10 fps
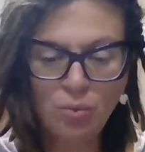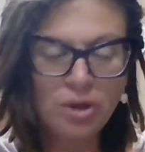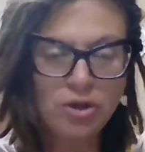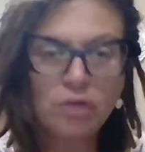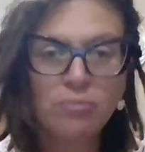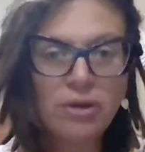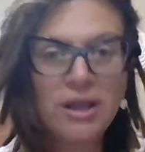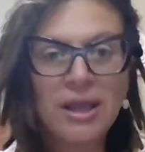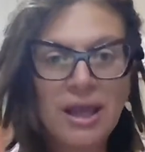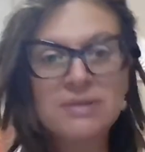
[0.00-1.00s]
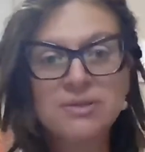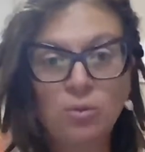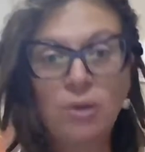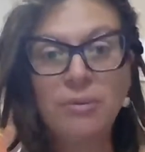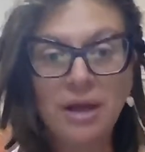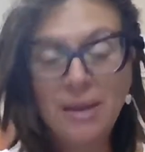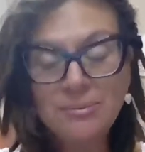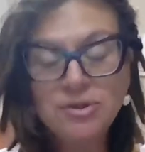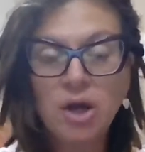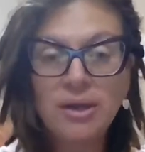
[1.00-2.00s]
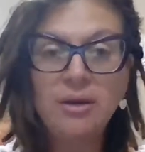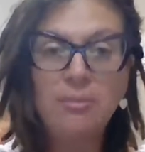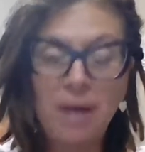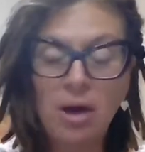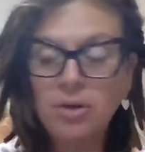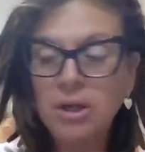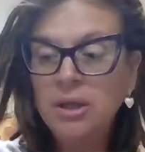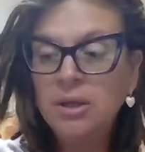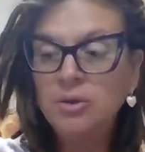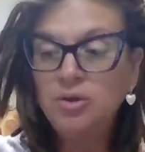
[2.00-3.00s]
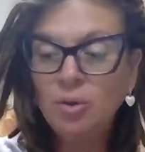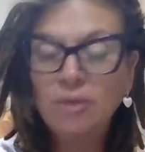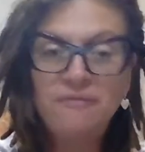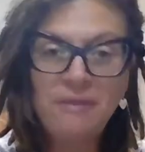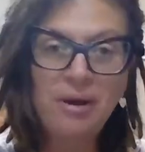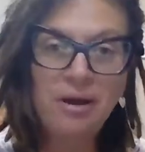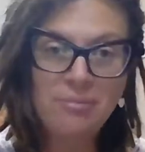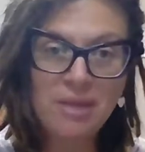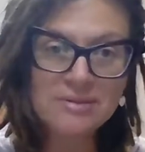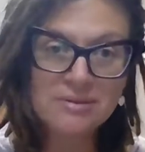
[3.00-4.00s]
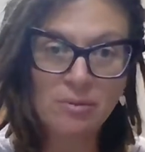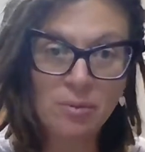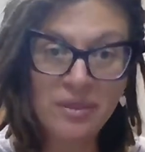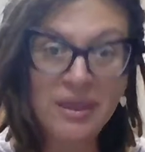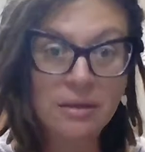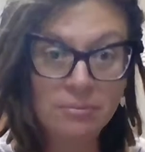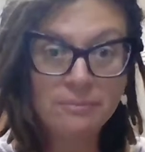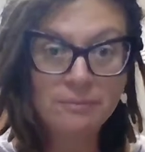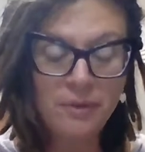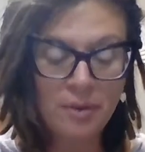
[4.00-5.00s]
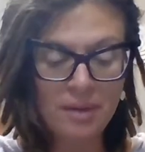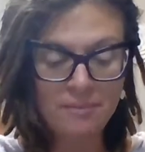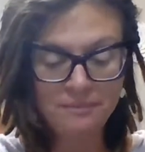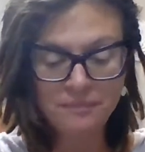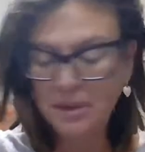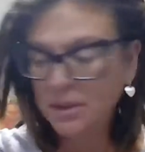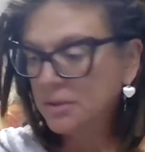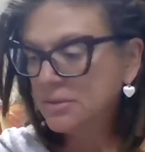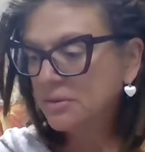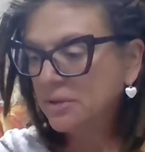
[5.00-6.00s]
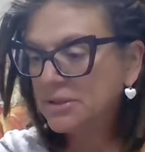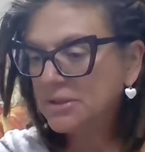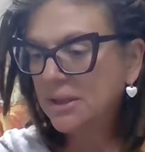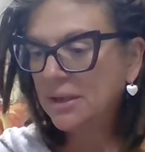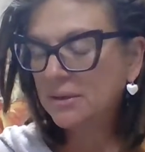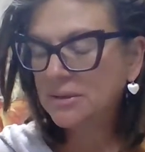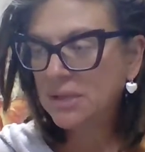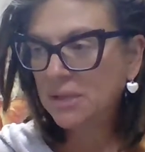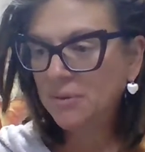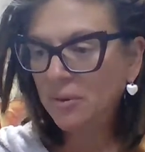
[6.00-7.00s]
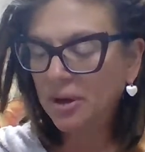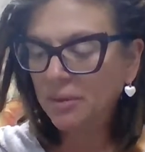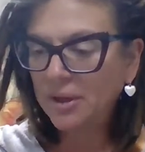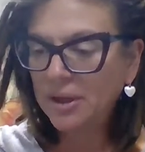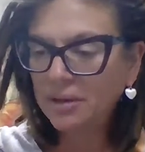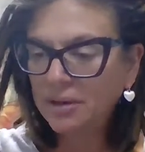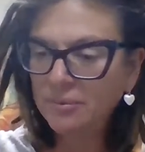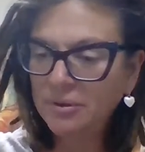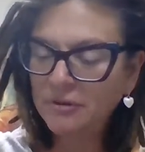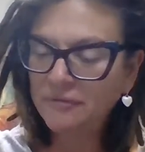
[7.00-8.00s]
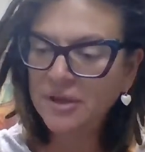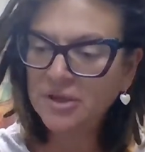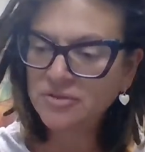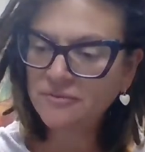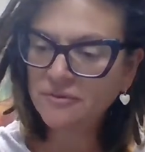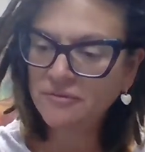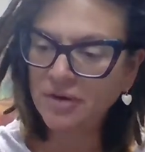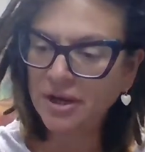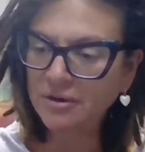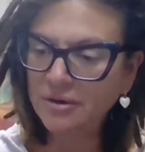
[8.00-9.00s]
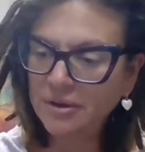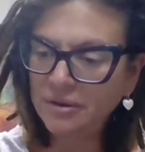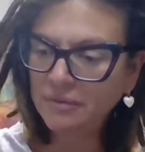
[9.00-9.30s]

you're bringing as a woman. I'm talking about your feminine and masculine within, okay? So let's get let's keep going. I want to get a clarification for Freyr